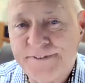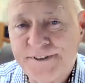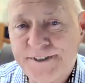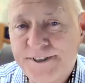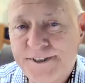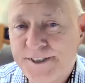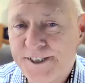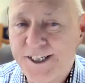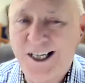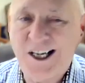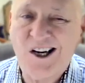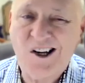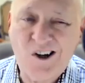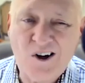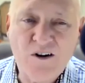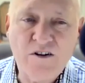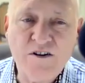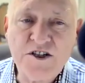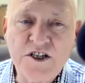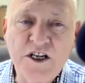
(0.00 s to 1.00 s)
You got to
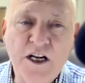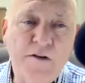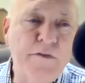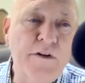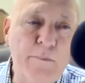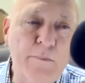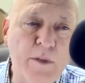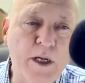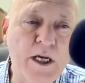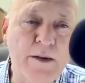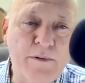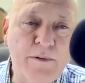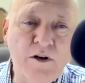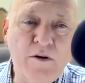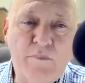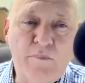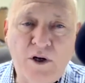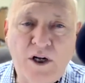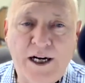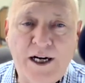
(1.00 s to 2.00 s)
learn the stuff and then be able to
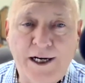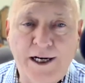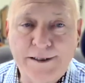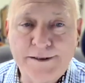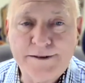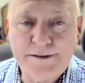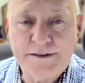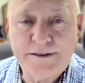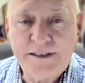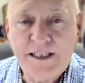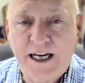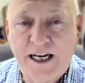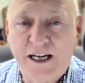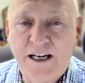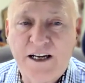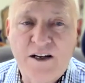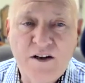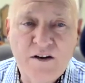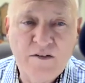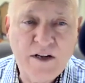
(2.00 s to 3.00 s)
apply it. How do
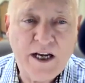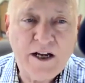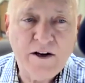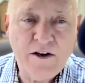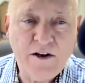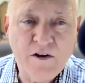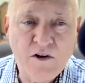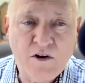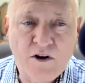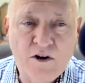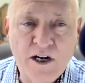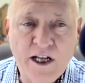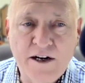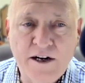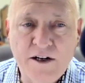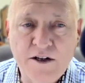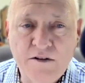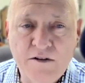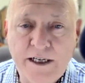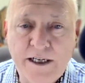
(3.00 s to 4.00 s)
you learn how to
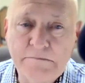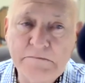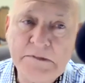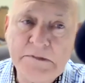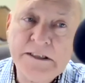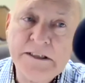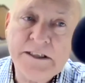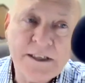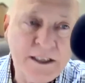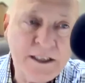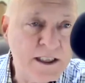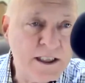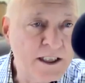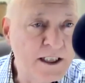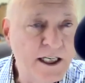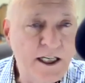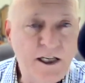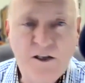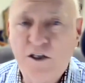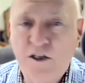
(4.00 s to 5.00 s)
do that?
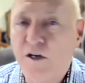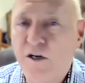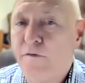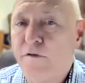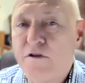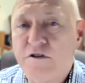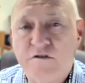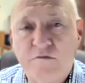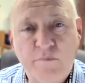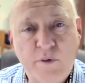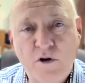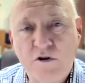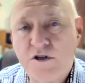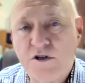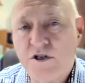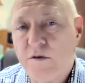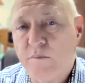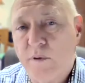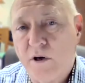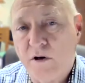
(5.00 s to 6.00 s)
It differs from
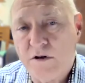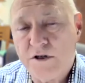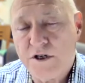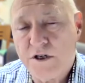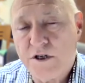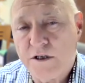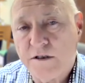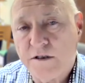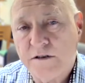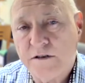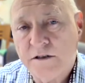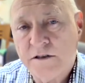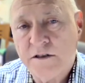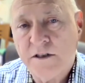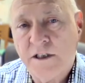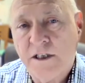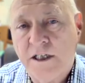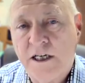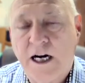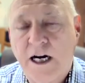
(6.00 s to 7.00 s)
person to person.
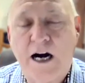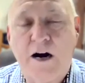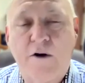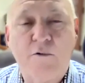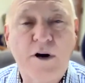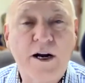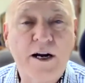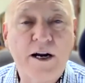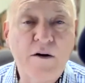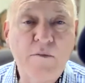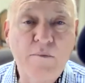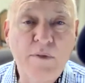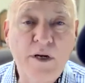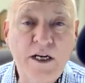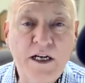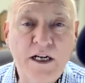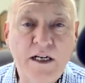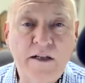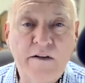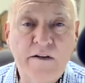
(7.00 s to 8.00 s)
I
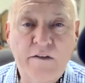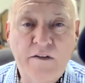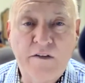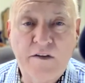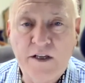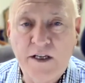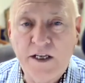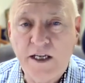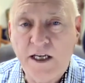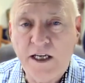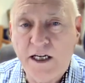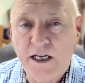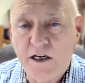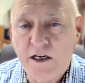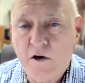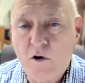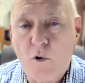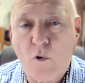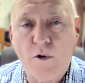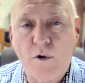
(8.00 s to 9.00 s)
recommend the
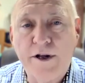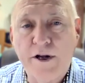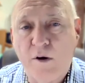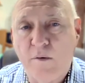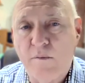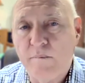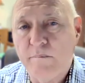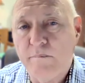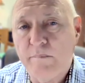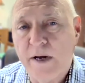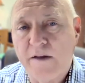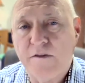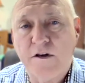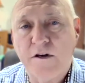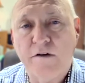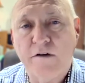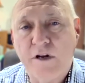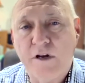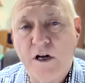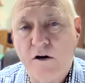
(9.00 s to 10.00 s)
Cornell method
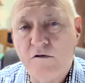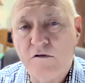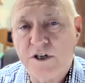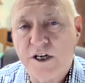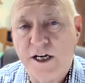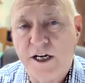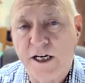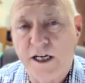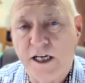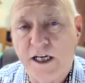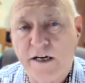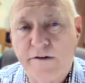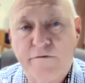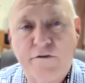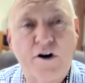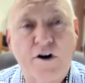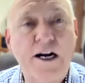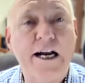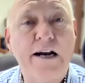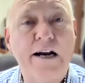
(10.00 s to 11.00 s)
of note taking
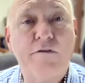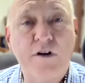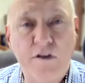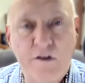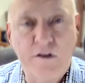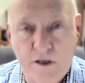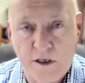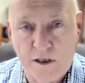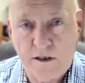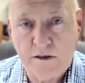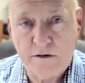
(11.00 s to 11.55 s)
for everything.